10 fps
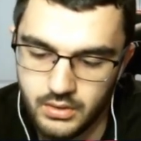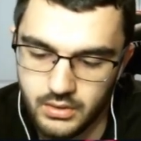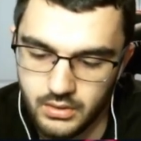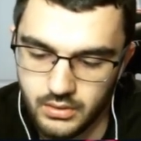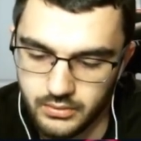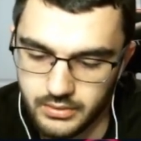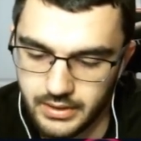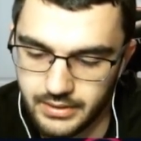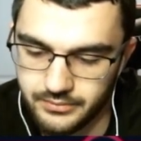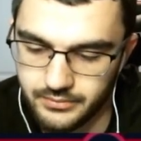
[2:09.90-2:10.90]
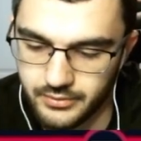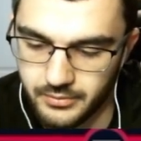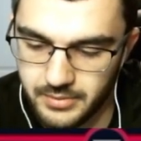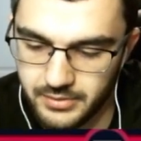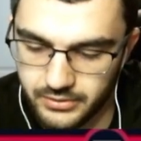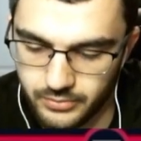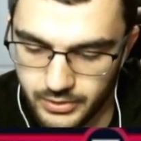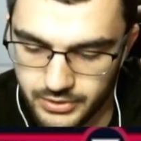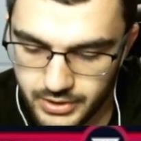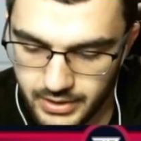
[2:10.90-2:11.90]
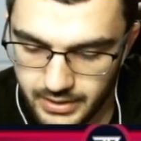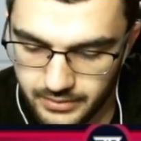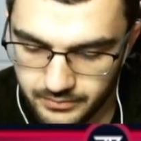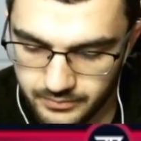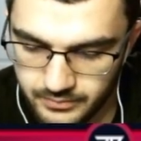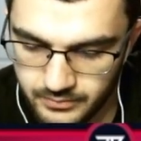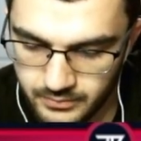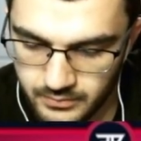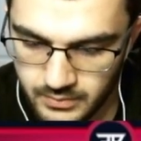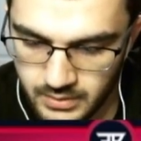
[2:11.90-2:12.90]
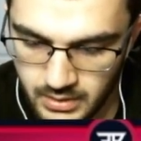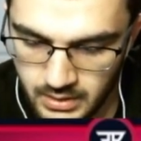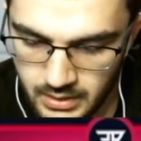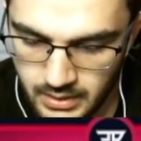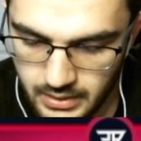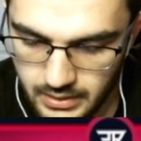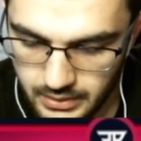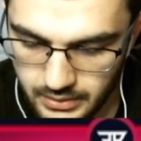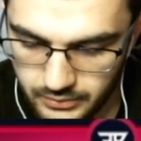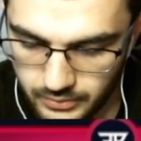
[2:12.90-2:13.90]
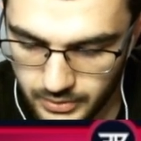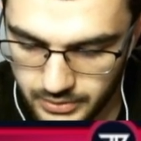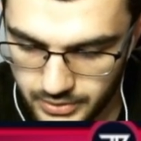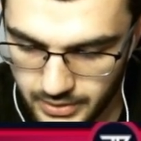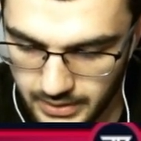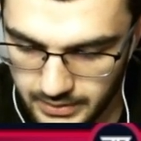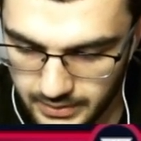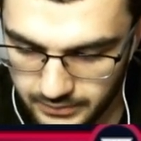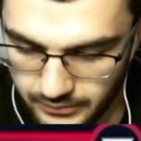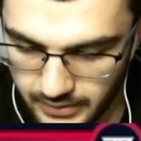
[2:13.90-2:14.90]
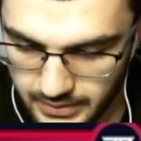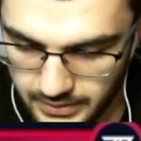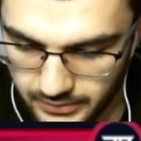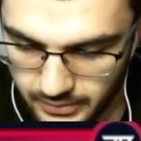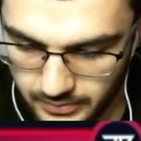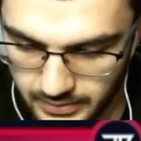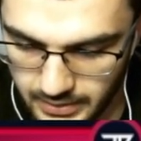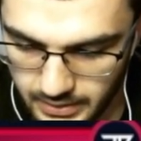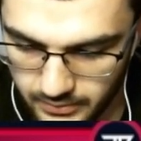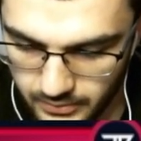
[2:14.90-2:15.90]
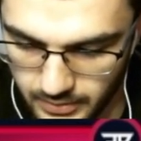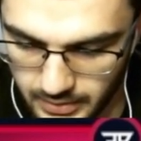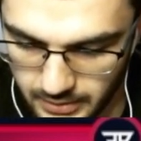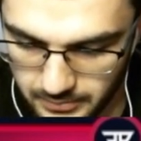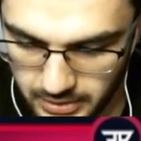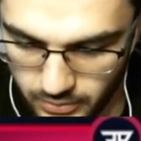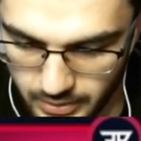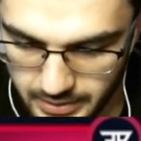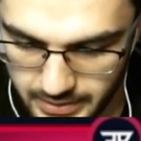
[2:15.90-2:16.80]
Okay, so maybe that's one shot. It is one shot. That's fine. That's all we need. We're not going to be greedy